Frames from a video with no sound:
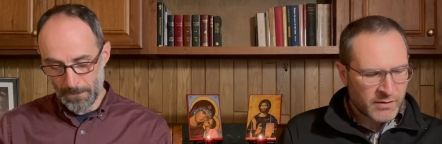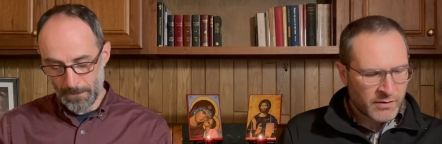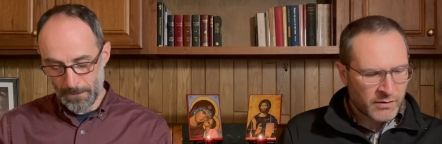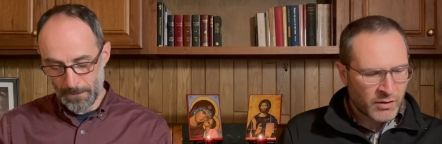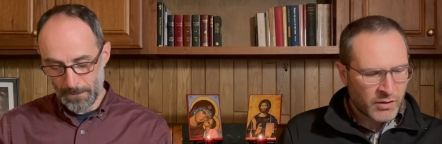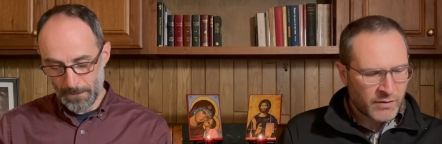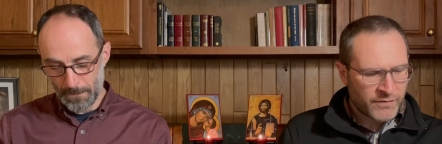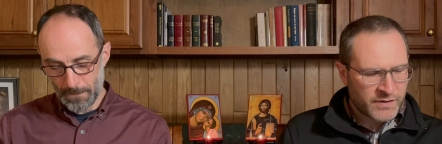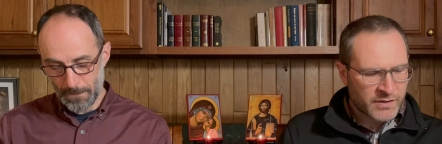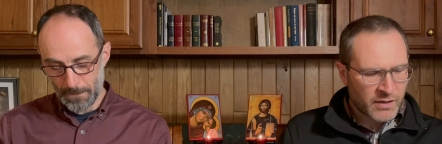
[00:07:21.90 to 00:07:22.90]
Speaker 1: The law
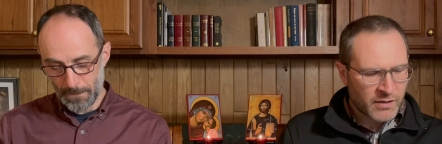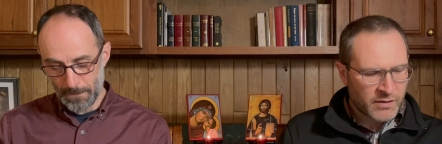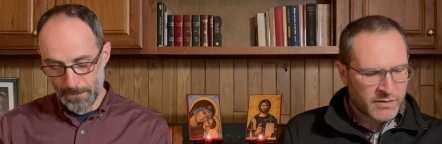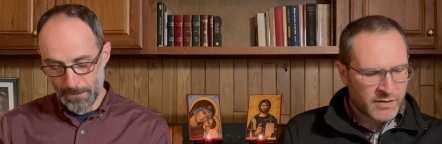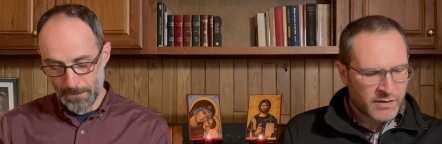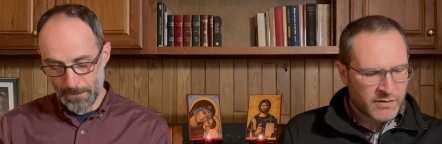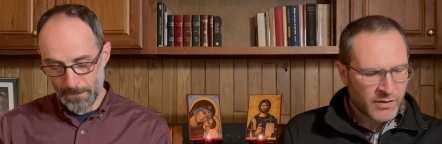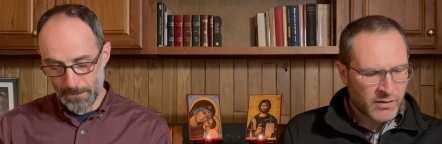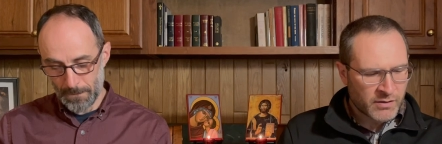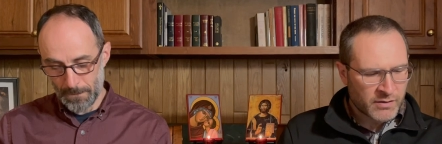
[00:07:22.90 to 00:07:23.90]
of his God is in his
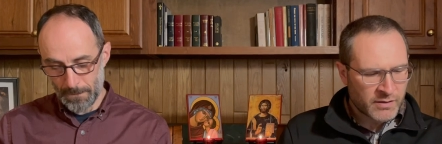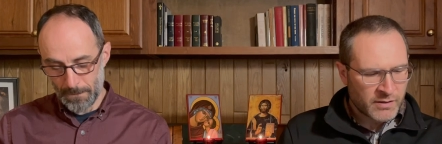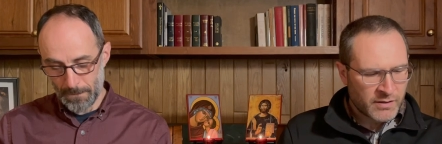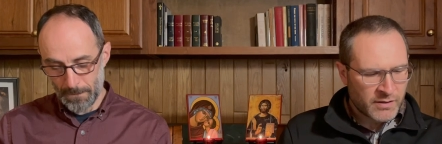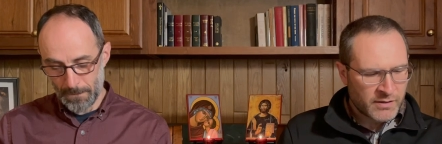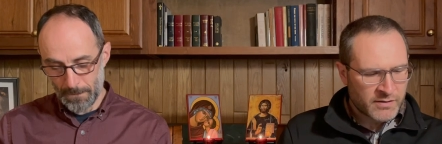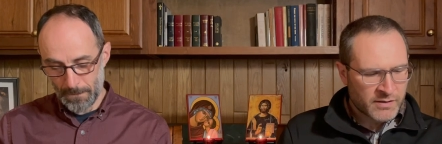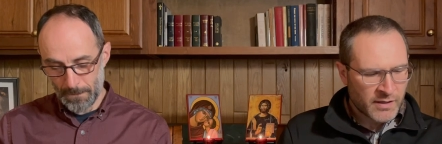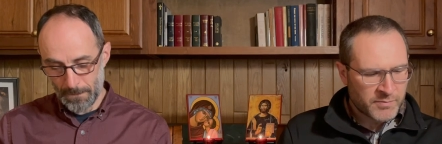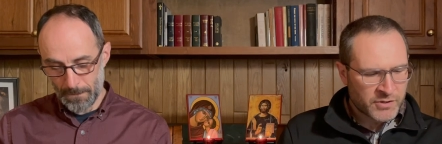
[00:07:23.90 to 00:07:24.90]
heart. His
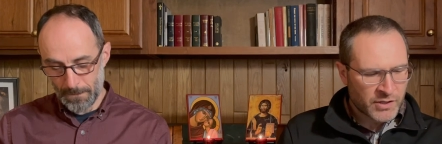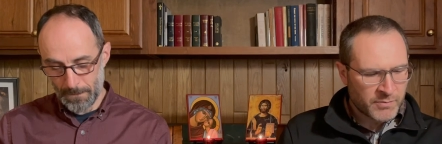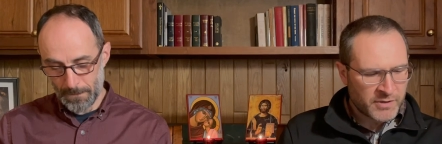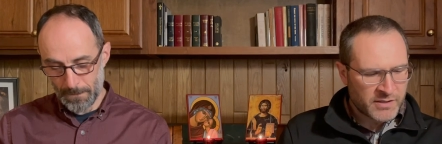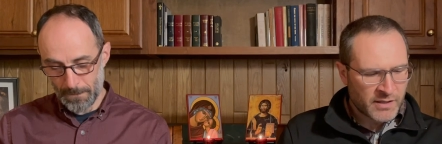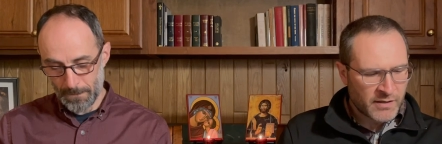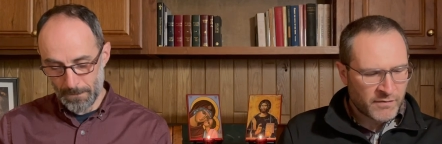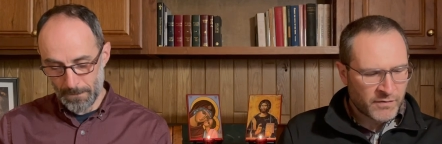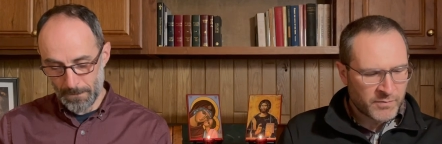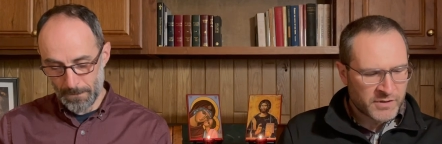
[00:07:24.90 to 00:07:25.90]
steps shall be
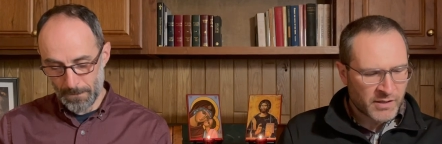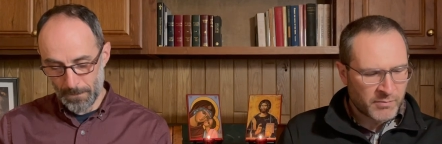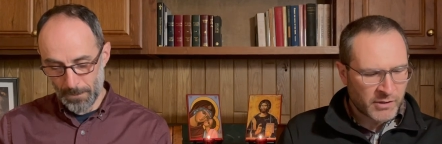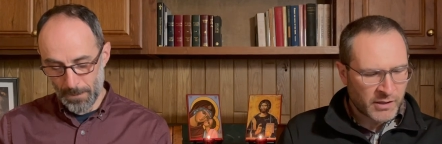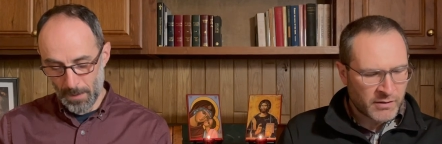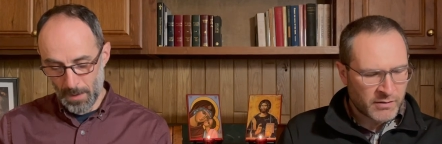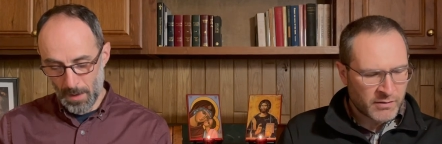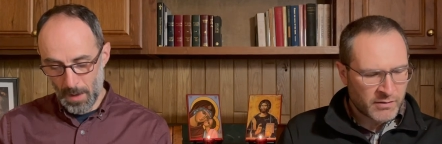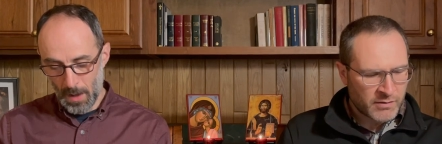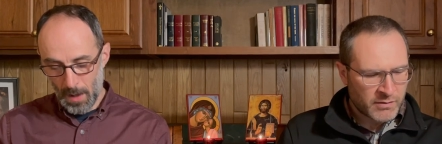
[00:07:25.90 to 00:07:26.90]
saved from stumbling.
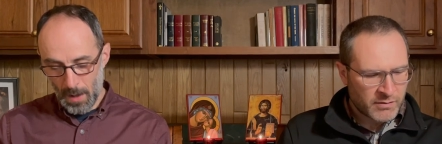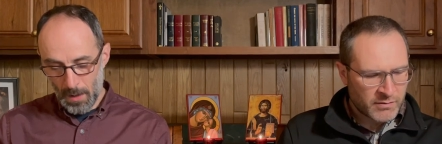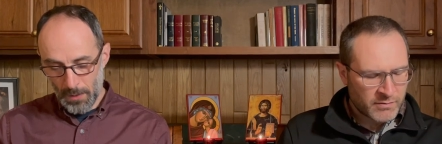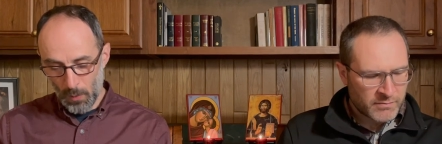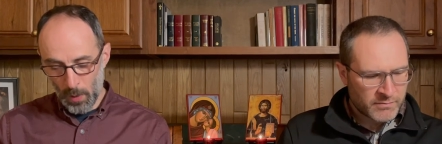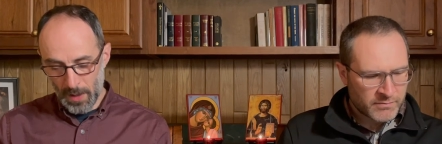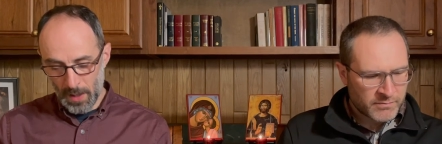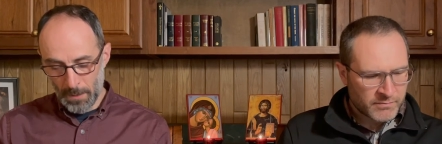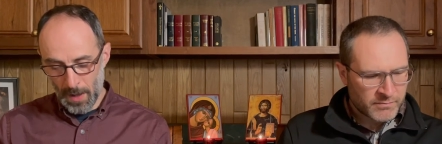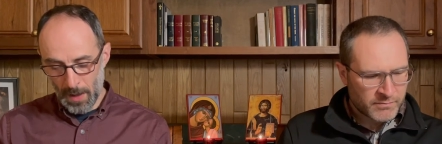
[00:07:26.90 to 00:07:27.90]
Speaker 2: The
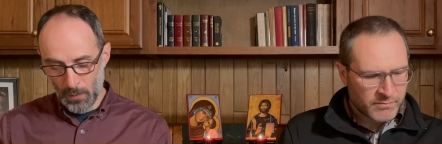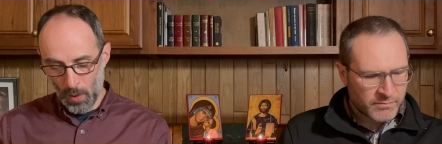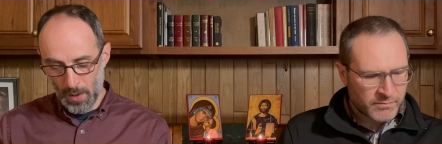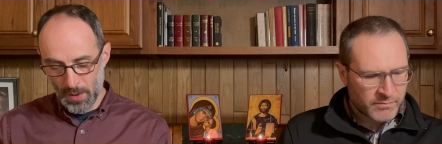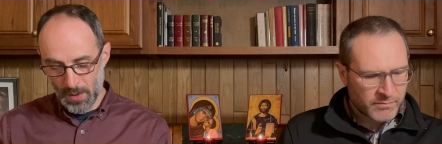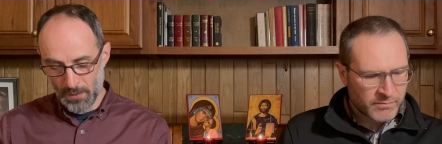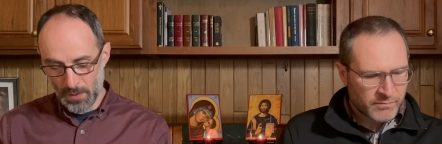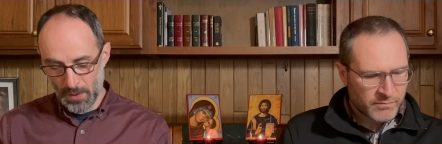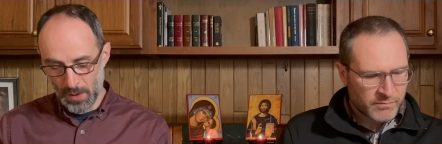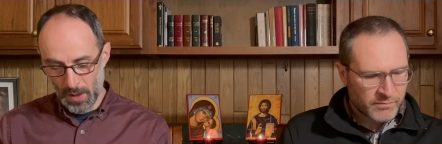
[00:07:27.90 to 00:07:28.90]
wicked man watches
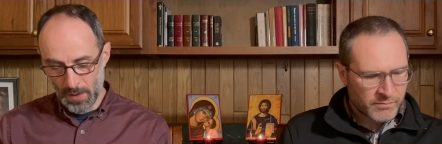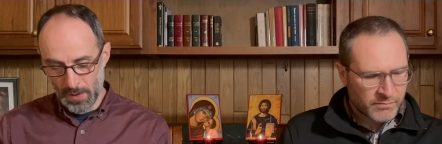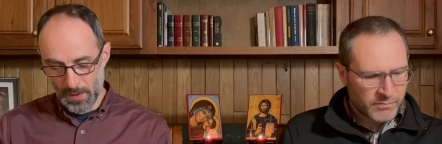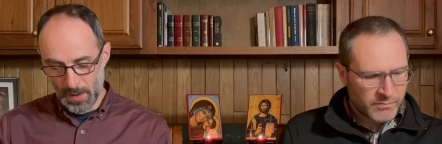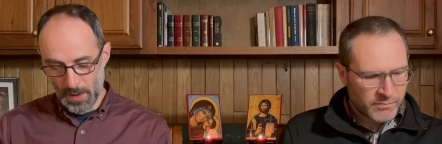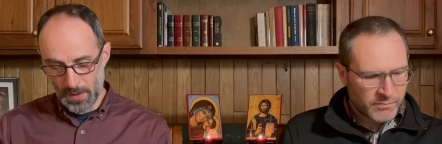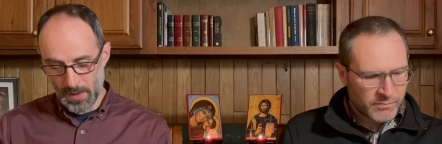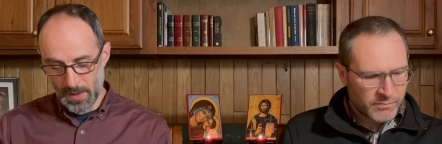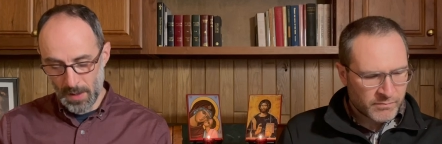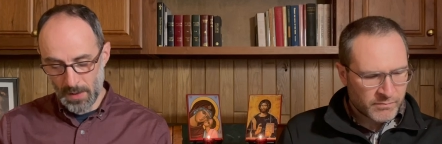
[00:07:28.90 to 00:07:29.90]
for the just, and
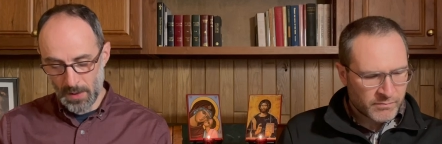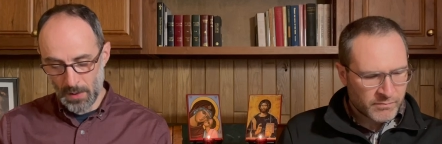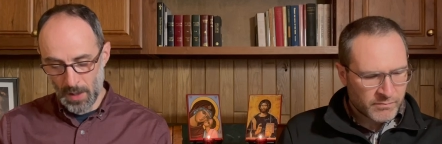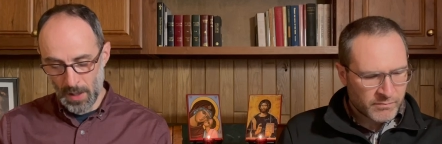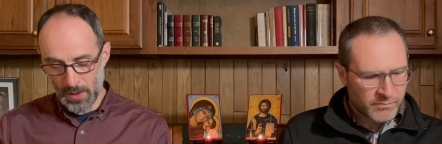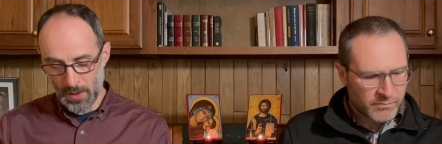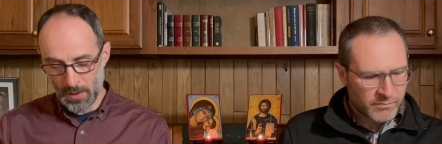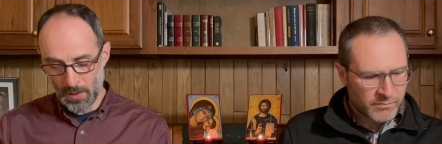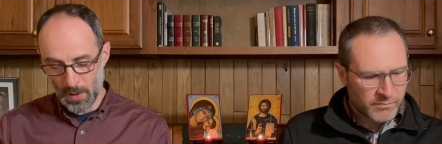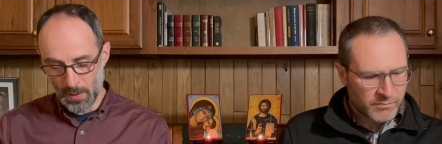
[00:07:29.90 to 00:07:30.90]
seeks occasion
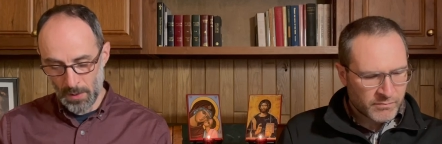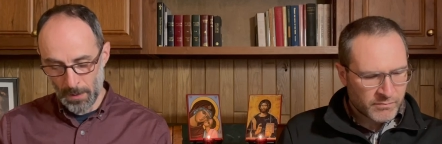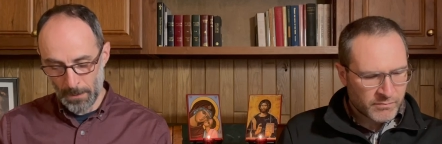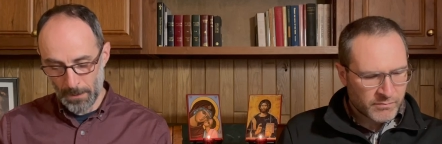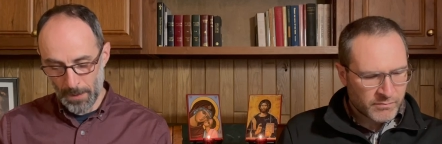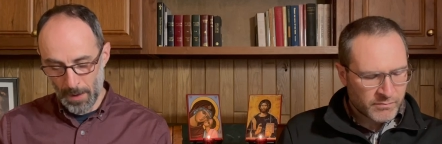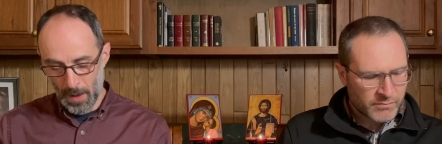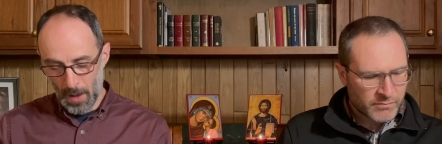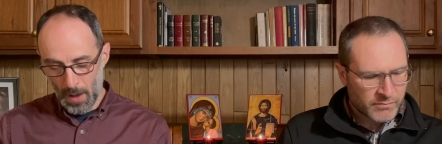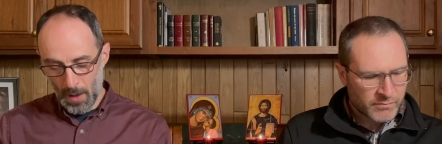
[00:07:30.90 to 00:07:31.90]
to kill him.
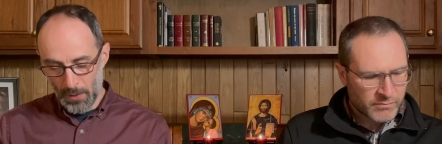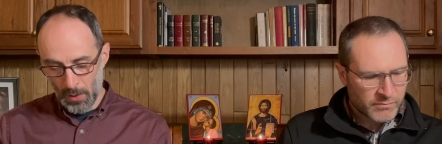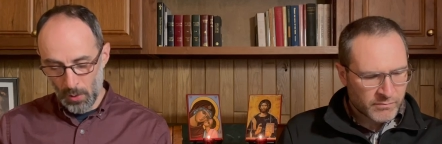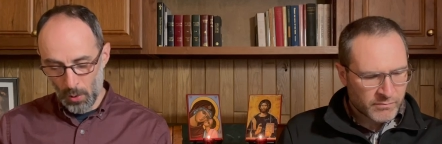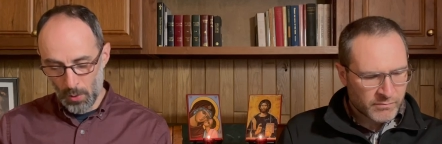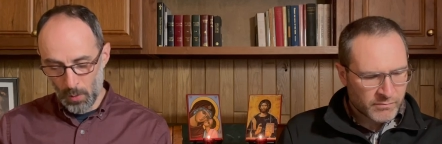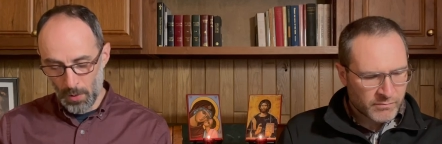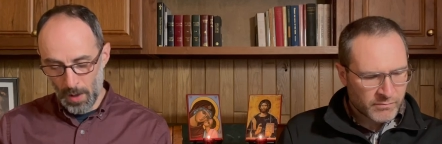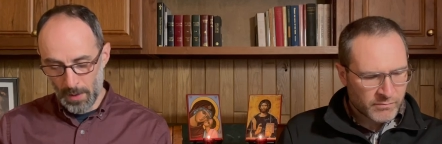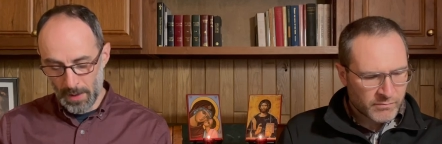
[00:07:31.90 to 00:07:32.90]
The Lord
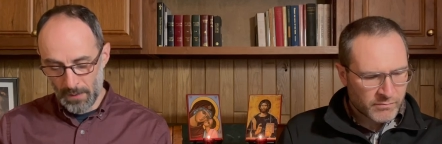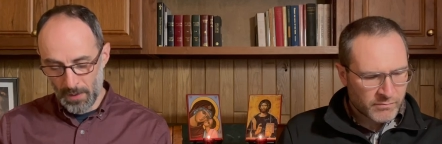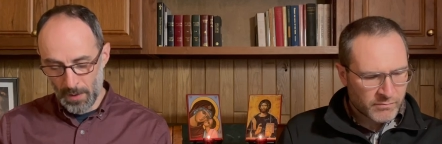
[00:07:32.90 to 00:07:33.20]
will not leave